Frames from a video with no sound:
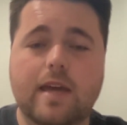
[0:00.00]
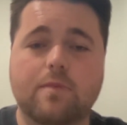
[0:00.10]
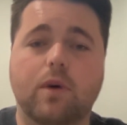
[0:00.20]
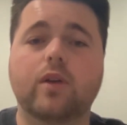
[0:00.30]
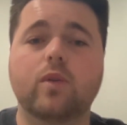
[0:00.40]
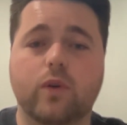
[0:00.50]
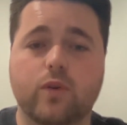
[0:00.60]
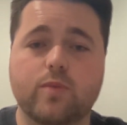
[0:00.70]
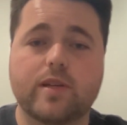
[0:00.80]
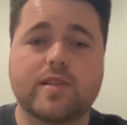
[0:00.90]
And Michael
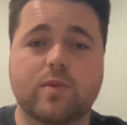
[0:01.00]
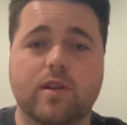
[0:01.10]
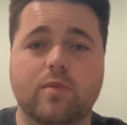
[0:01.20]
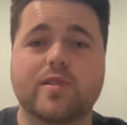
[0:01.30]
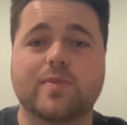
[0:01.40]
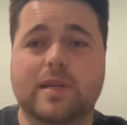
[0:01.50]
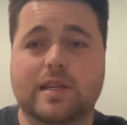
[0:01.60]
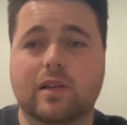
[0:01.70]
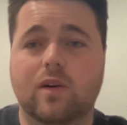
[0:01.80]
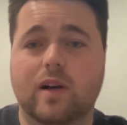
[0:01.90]
Hooper is one of the most
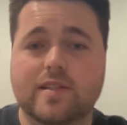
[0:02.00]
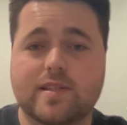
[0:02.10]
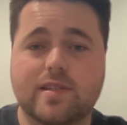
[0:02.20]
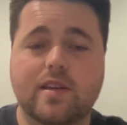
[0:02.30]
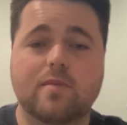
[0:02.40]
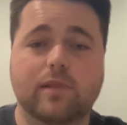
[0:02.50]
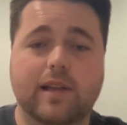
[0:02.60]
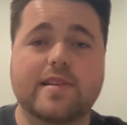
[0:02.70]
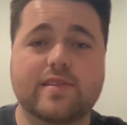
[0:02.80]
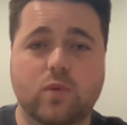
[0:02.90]
penalised
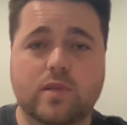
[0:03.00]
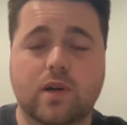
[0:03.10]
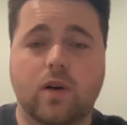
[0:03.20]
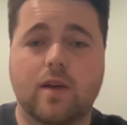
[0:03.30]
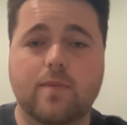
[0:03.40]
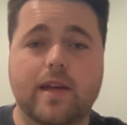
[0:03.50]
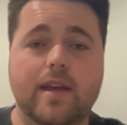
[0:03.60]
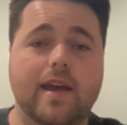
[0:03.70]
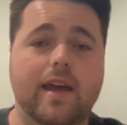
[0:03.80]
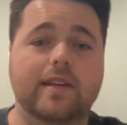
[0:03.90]
players of all time,
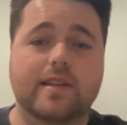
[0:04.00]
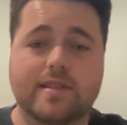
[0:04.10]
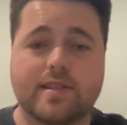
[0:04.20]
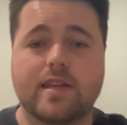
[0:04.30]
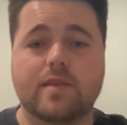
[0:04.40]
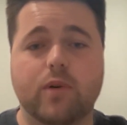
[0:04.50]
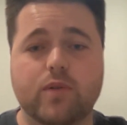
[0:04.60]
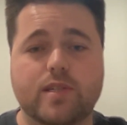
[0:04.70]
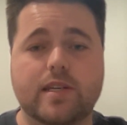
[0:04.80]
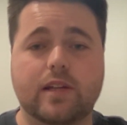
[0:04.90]
and he's the
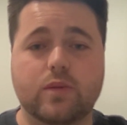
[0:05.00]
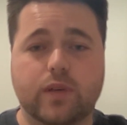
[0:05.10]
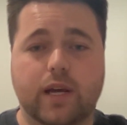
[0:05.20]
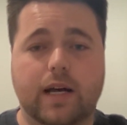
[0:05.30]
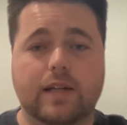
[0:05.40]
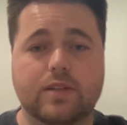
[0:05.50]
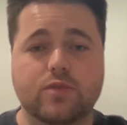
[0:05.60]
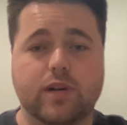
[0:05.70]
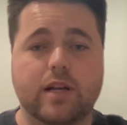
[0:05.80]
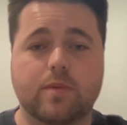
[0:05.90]
most
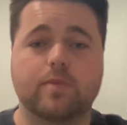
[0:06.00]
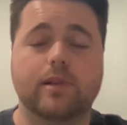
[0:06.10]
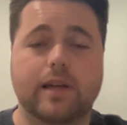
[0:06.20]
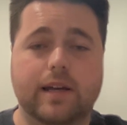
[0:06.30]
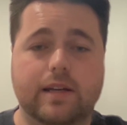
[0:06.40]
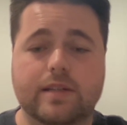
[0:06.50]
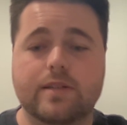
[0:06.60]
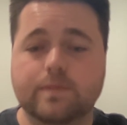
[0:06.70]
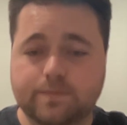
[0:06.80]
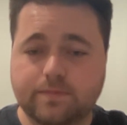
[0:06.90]
yellow-carded rugby player
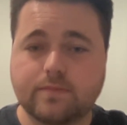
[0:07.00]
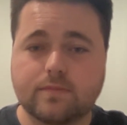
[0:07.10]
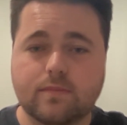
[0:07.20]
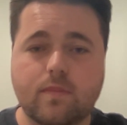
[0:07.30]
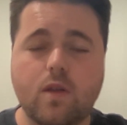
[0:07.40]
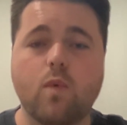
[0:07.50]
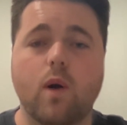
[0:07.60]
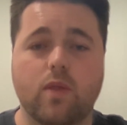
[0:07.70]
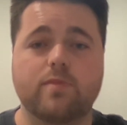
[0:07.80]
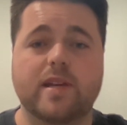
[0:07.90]
in,
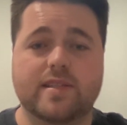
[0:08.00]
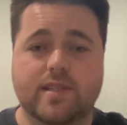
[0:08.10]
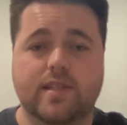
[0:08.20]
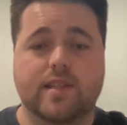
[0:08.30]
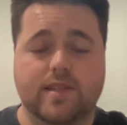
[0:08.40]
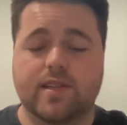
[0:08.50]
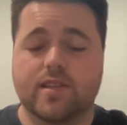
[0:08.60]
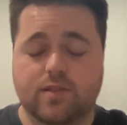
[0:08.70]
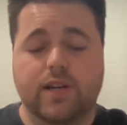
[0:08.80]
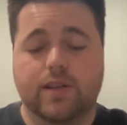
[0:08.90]
well, the men's test
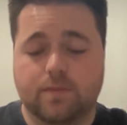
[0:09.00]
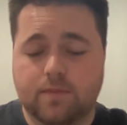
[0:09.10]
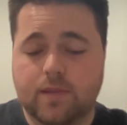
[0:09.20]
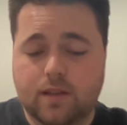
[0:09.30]
history.